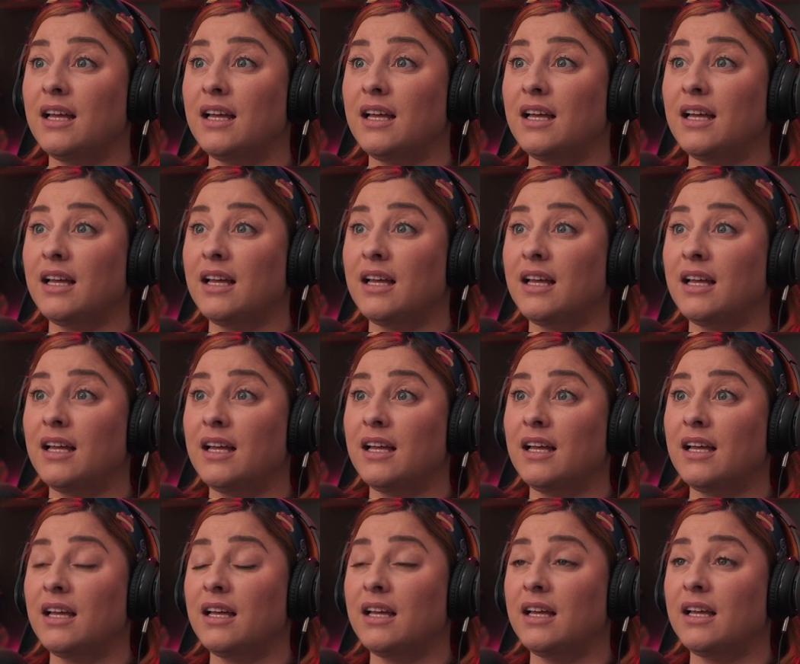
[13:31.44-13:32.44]

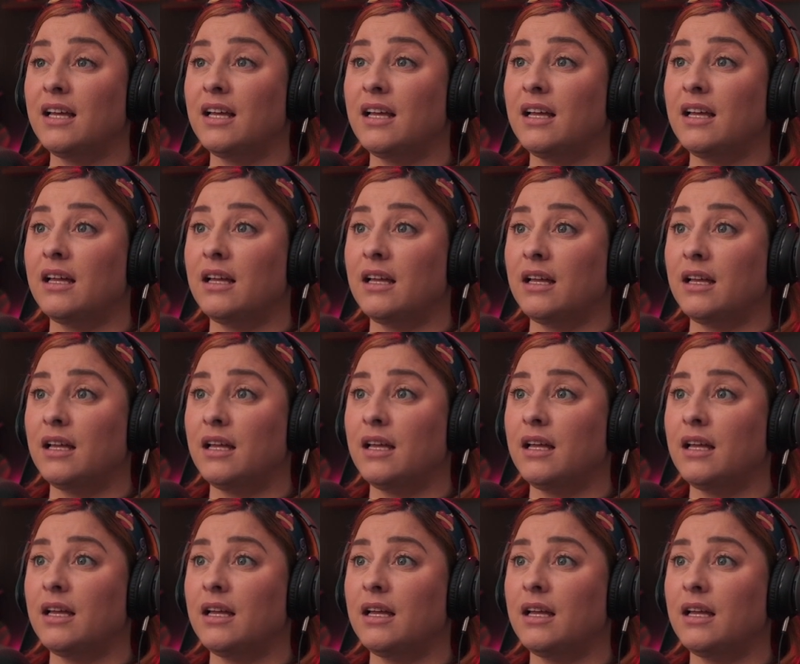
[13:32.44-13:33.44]

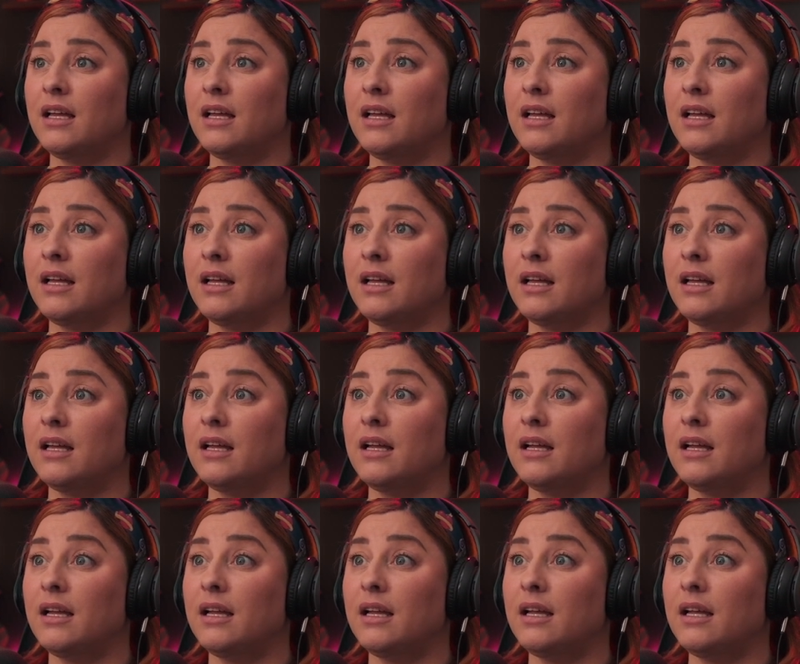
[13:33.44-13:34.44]

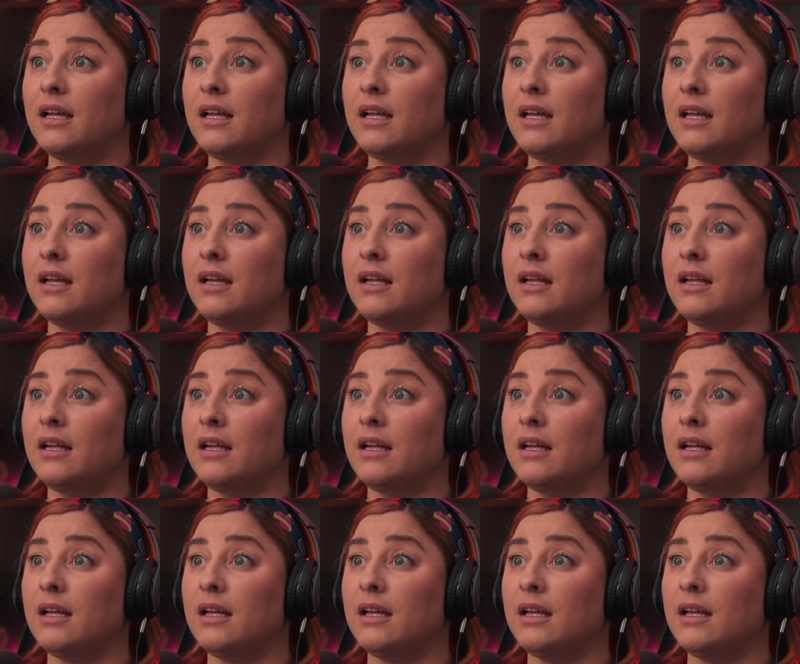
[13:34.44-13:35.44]

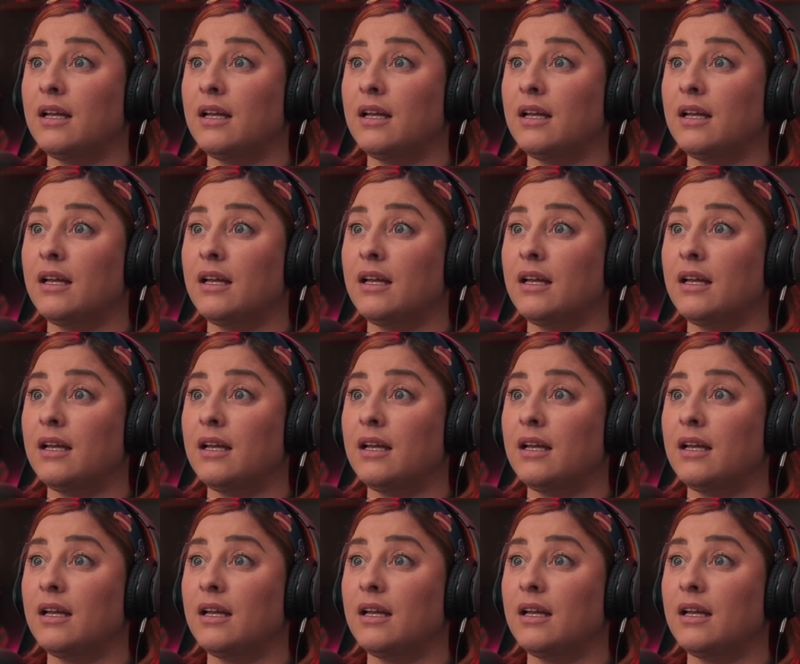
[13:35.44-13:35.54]
No words are spoken by the person on screen.